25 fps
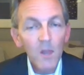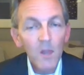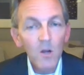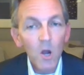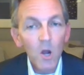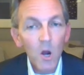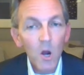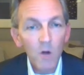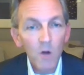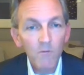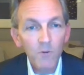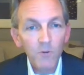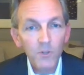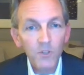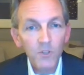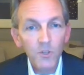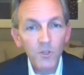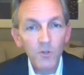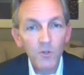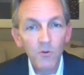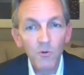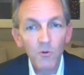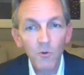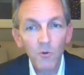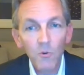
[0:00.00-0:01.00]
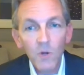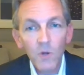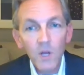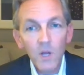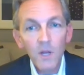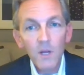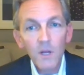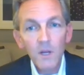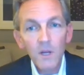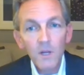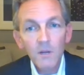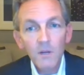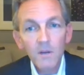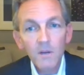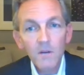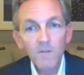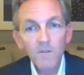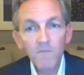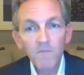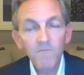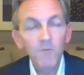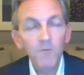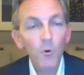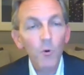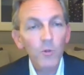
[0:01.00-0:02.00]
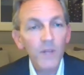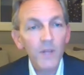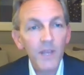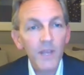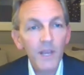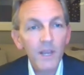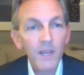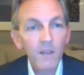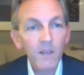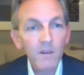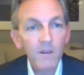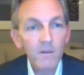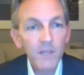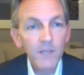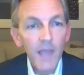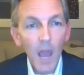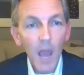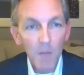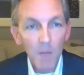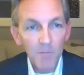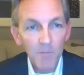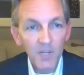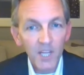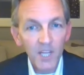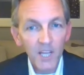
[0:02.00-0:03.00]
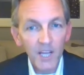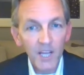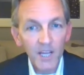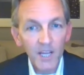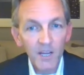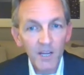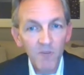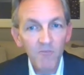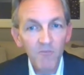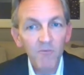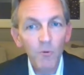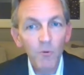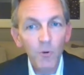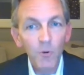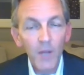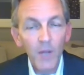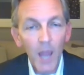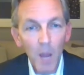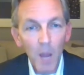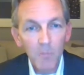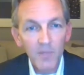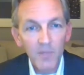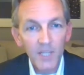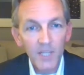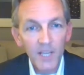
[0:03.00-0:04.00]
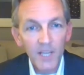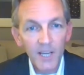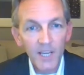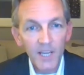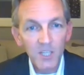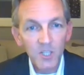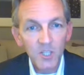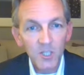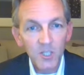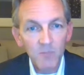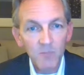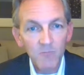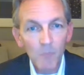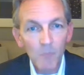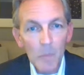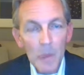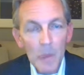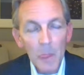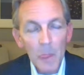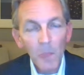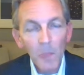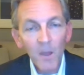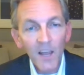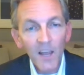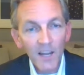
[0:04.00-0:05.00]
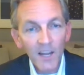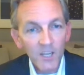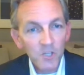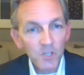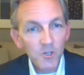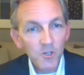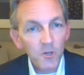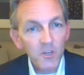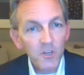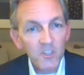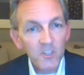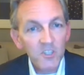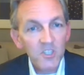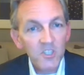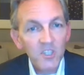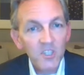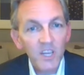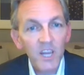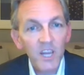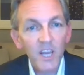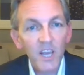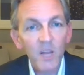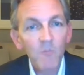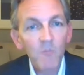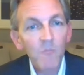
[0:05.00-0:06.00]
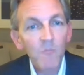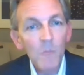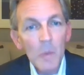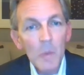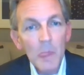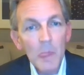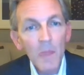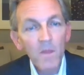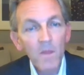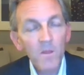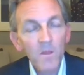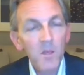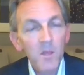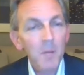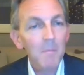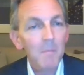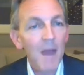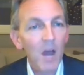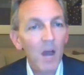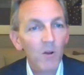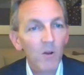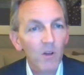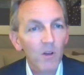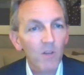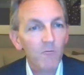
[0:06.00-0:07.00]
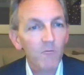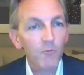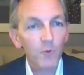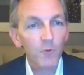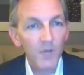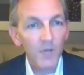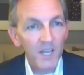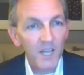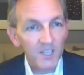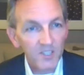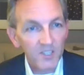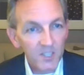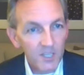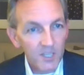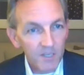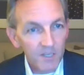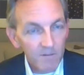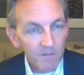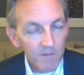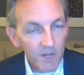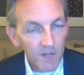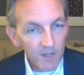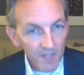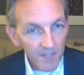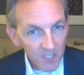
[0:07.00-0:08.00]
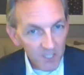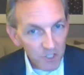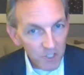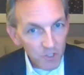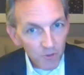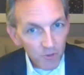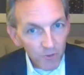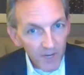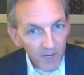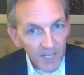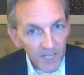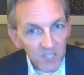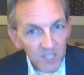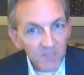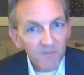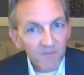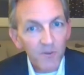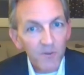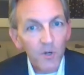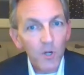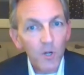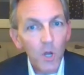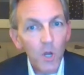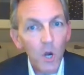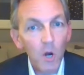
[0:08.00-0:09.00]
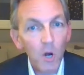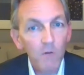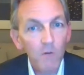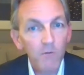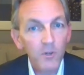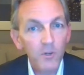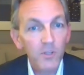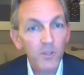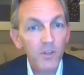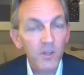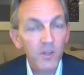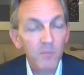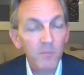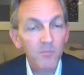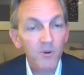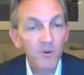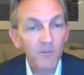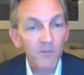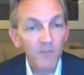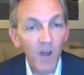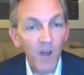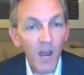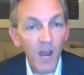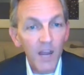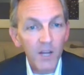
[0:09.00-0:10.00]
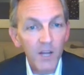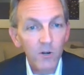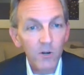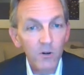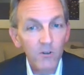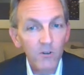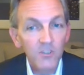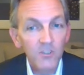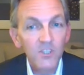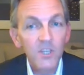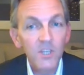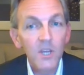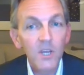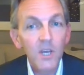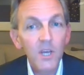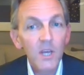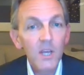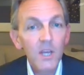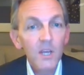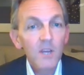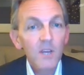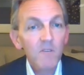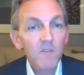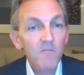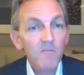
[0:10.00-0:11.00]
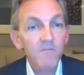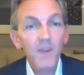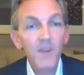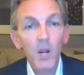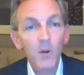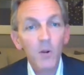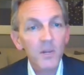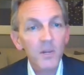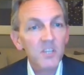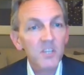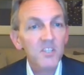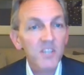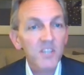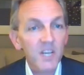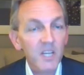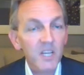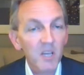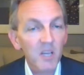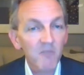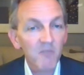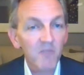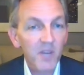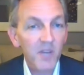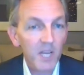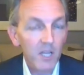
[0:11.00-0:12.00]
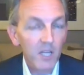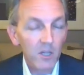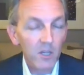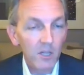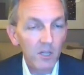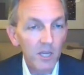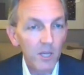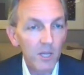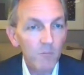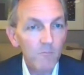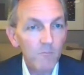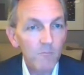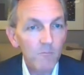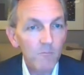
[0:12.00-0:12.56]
over to fully capitated, full capitation. And as you can see, the amount of risk that's transferred over to the providers varies significantly.